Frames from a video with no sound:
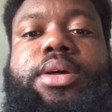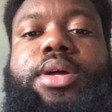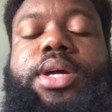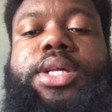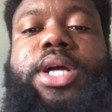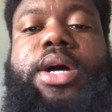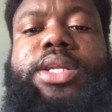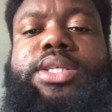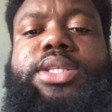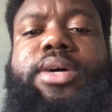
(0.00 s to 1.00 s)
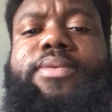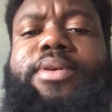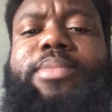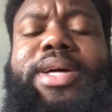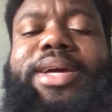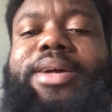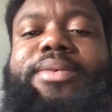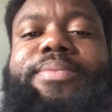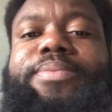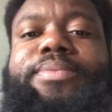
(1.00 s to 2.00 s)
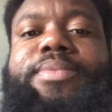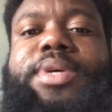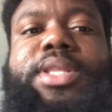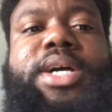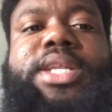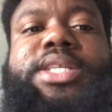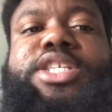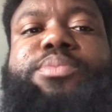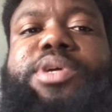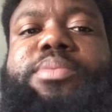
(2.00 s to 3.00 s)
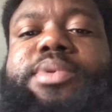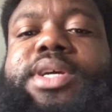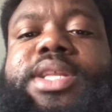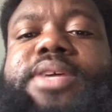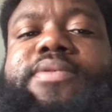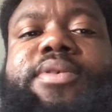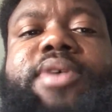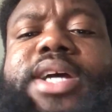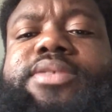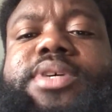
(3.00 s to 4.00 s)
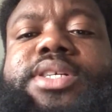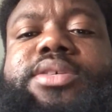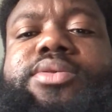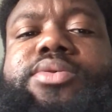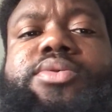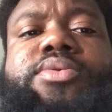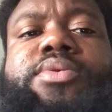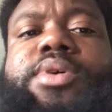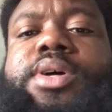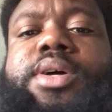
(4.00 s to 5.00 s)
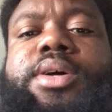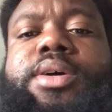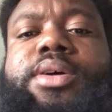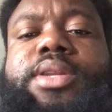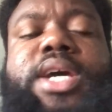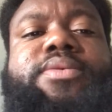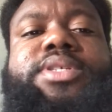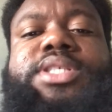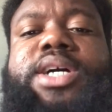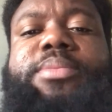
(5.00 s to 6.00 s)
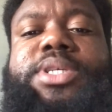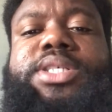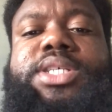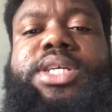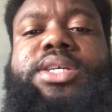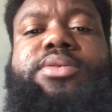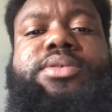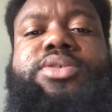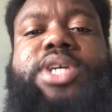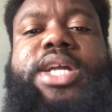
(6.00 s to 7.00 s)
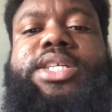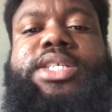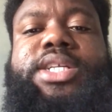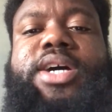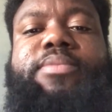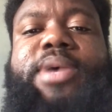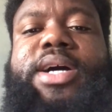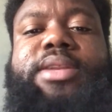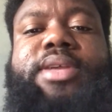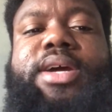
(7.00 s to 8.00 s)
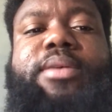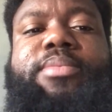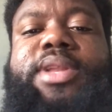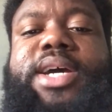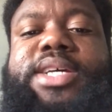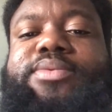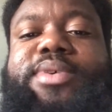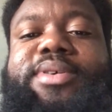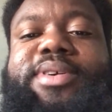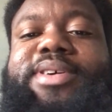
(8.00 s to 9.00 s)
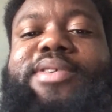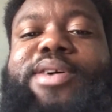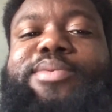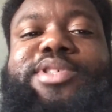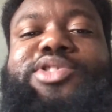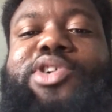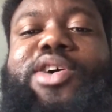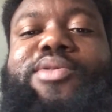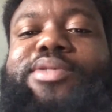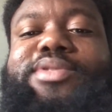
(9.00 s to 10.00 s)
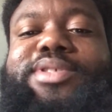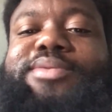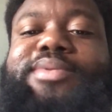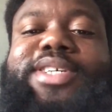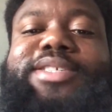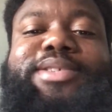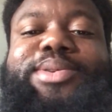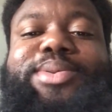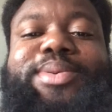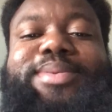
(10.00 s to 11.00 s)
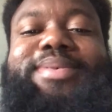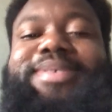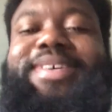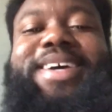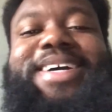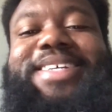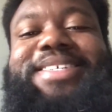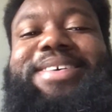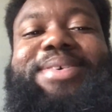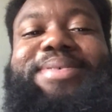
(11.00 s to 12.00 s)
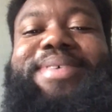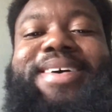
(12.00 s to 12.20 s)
and all this stuff, and I'm like, none of these people didn't even graduate school. They was dumb as shit. Used to try to cheat off my damn classwork. I was a star roll student in school. So